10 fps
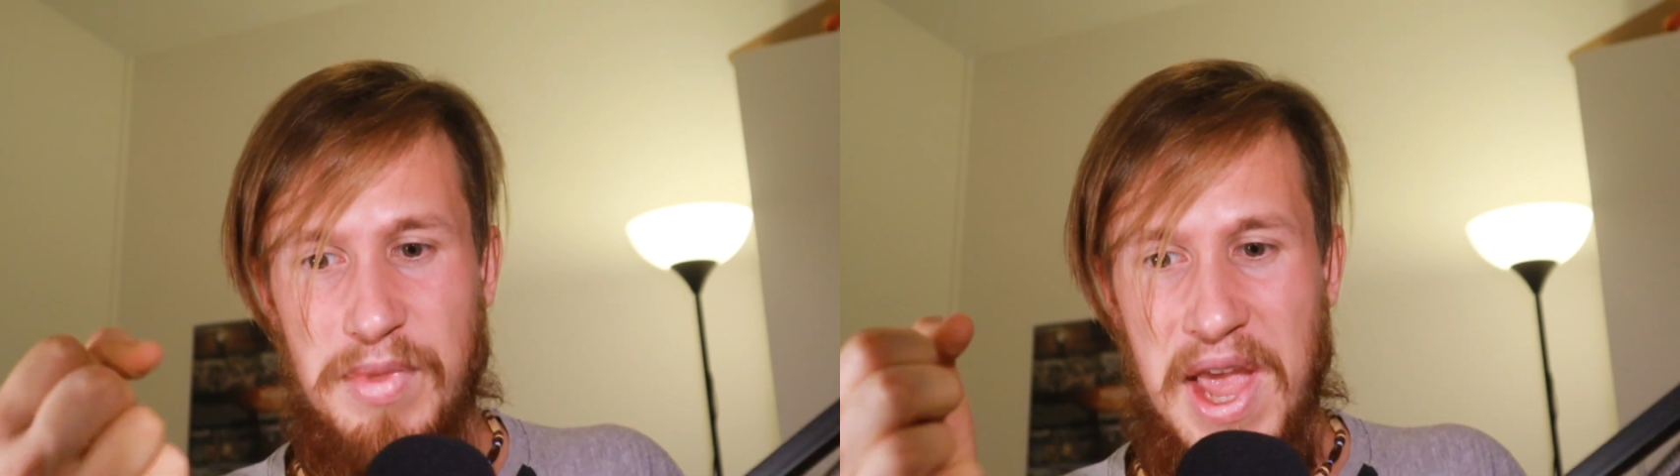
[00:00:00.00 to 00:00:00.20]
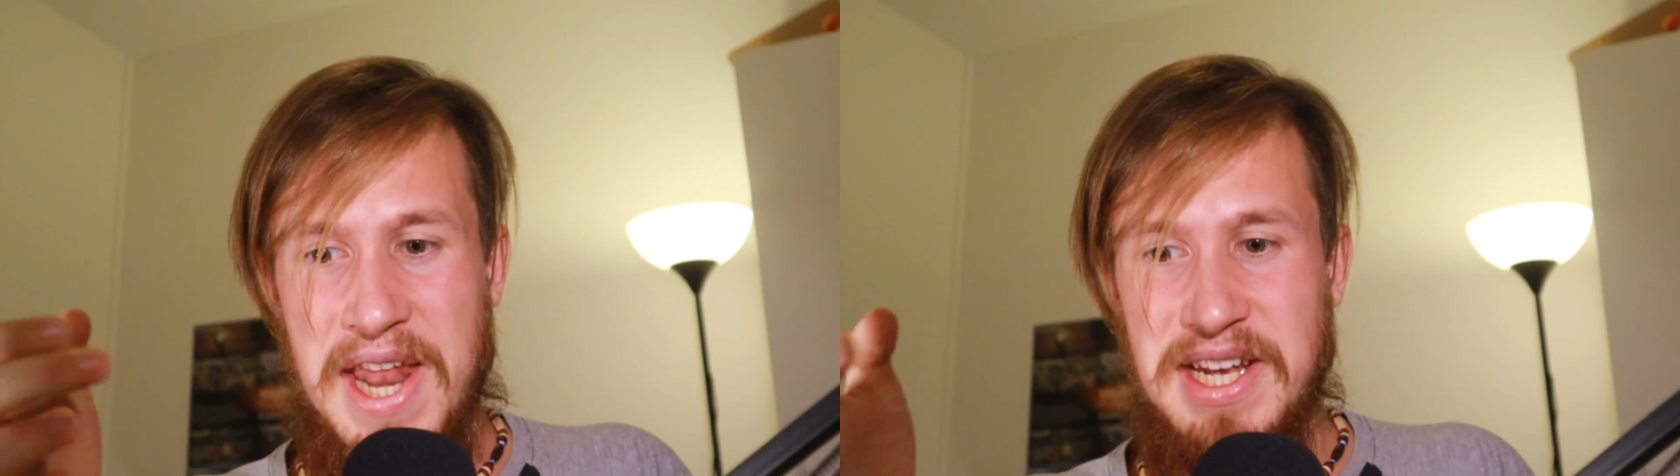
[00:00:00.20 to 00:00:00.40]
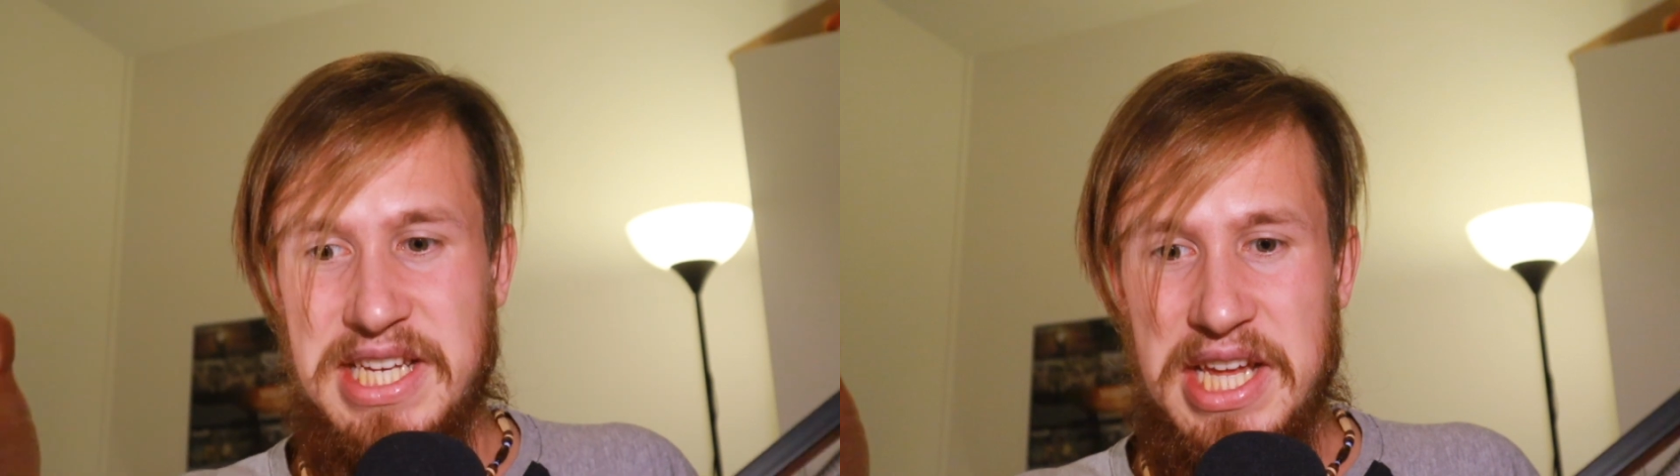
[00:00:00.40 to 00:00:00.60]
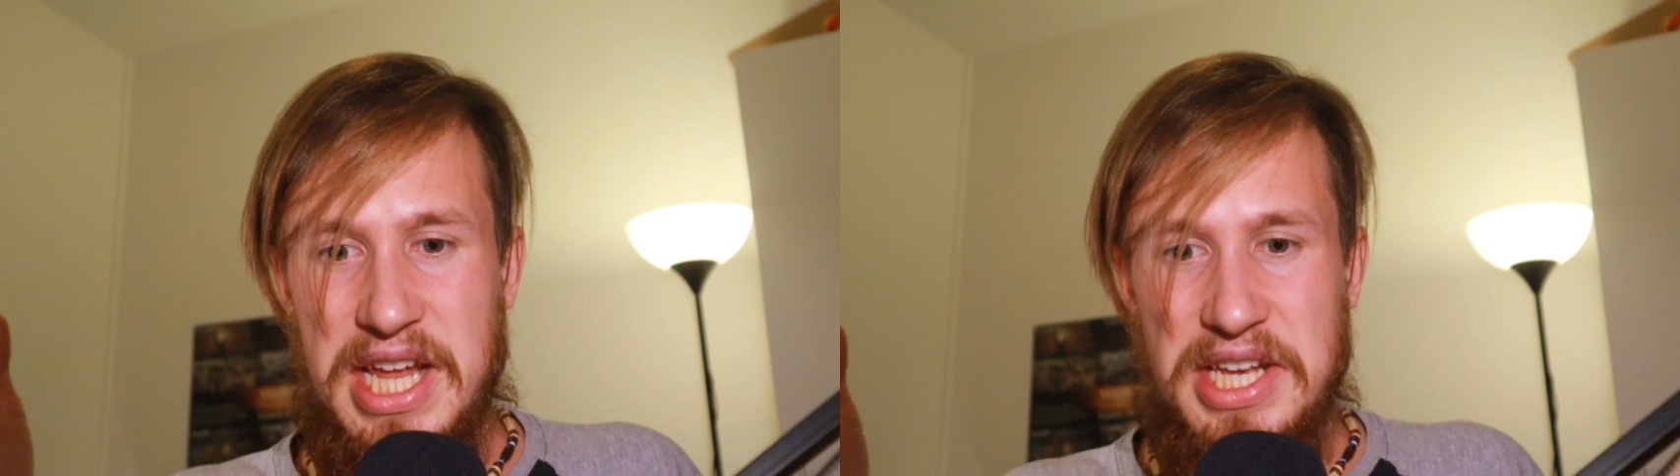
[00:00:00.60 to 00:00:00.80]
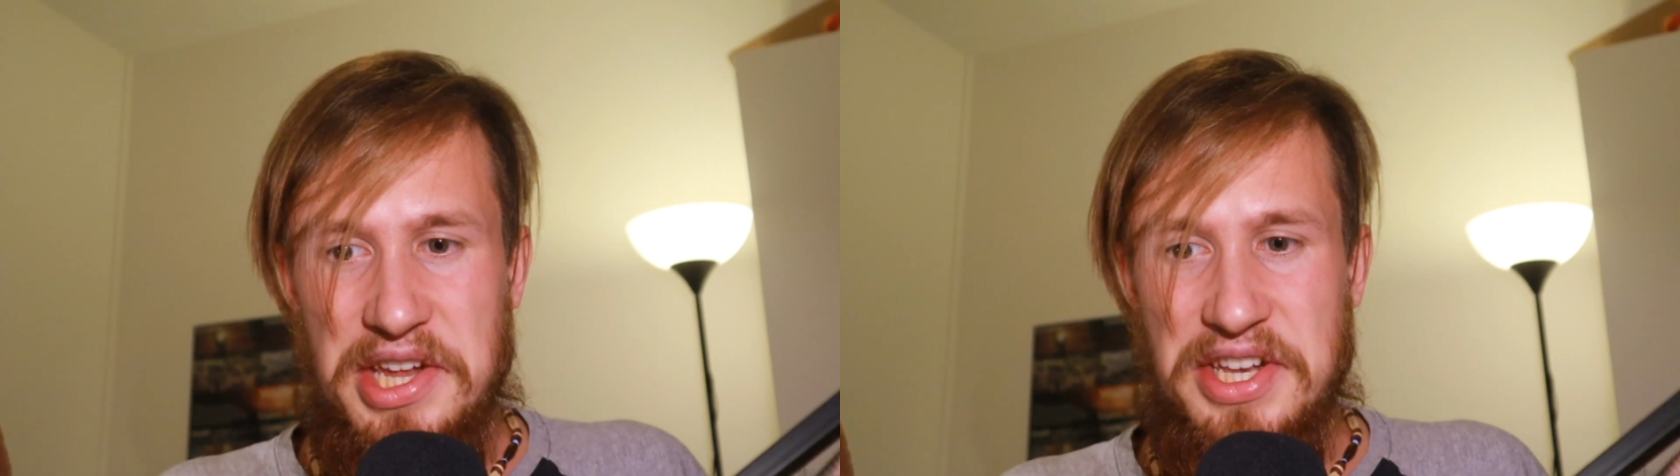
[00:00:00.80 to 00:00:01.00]
And
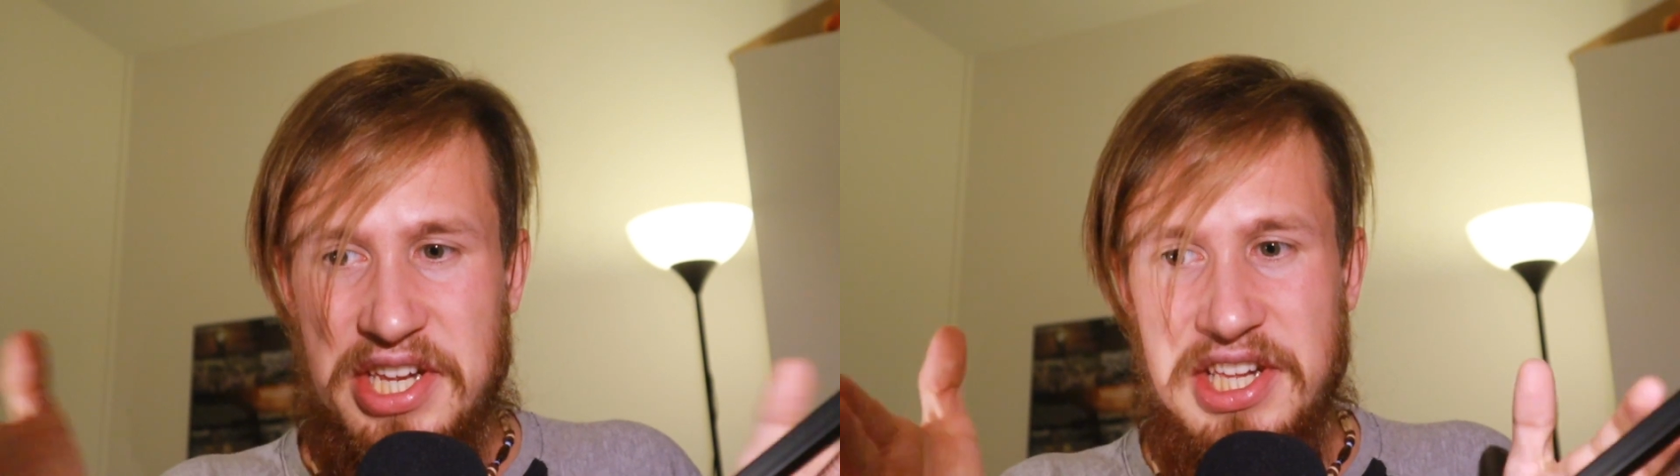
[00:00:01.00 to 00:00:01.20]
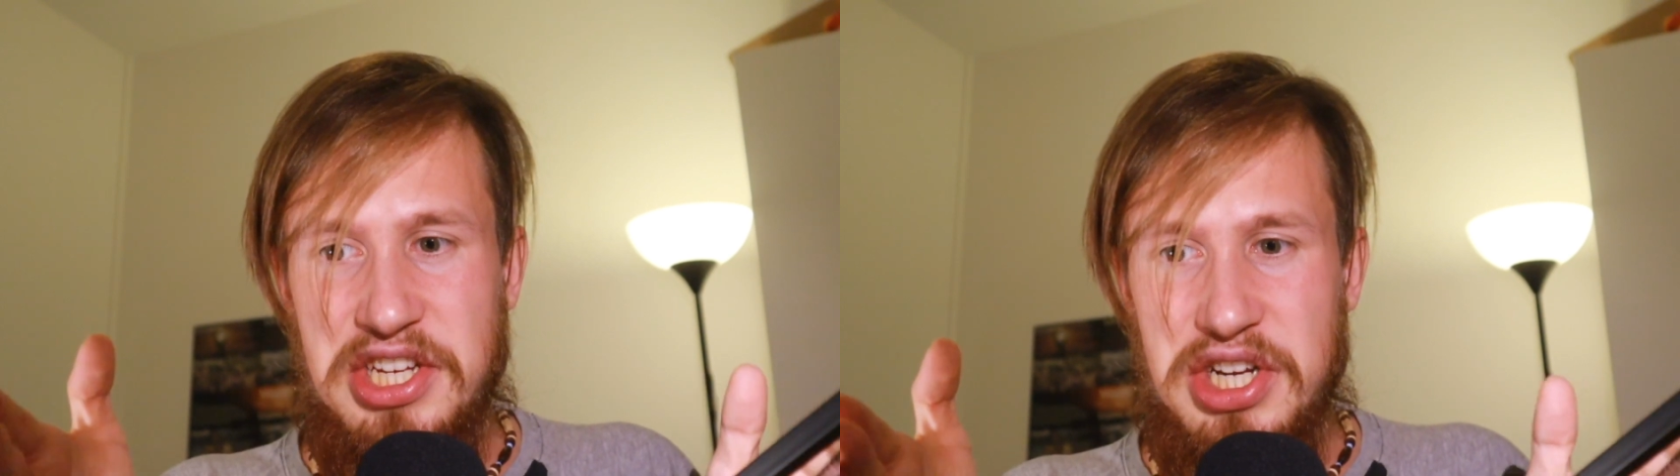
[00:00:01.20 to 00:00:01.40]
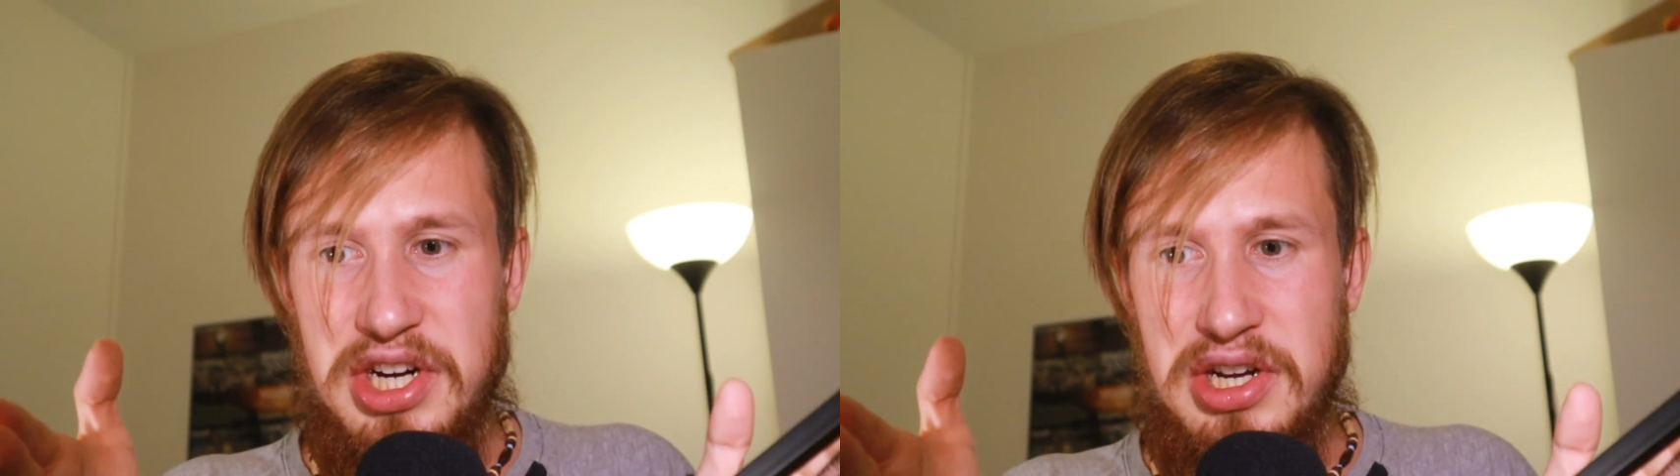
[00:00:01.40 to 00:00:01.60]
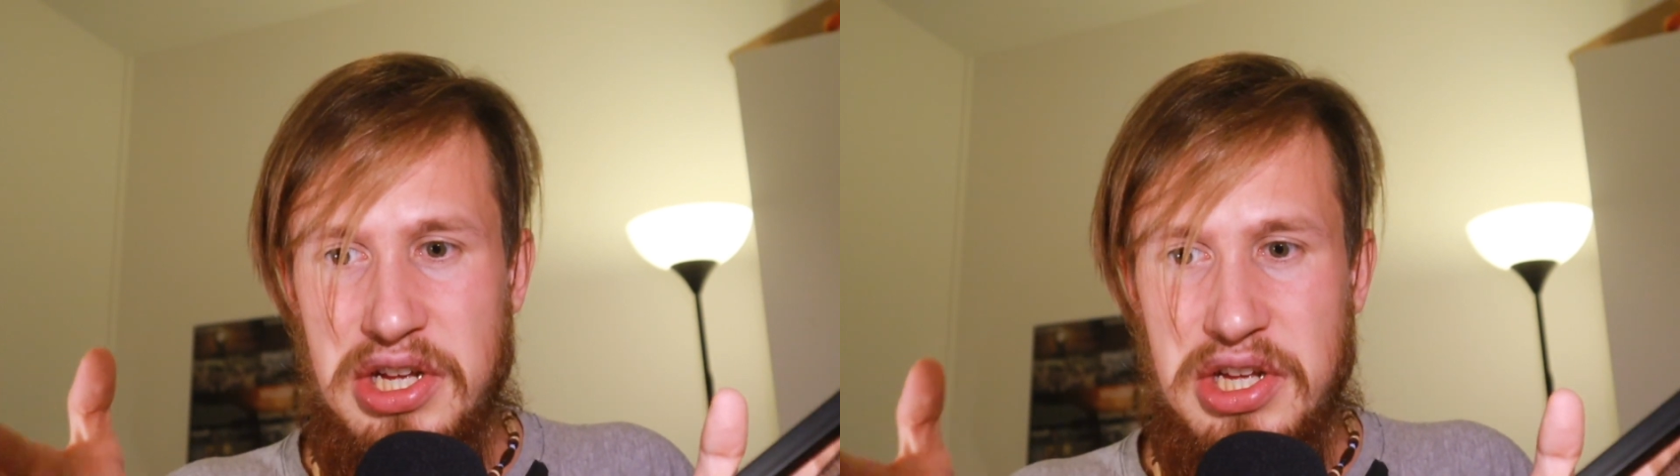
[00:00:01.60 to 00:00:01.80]
the teacher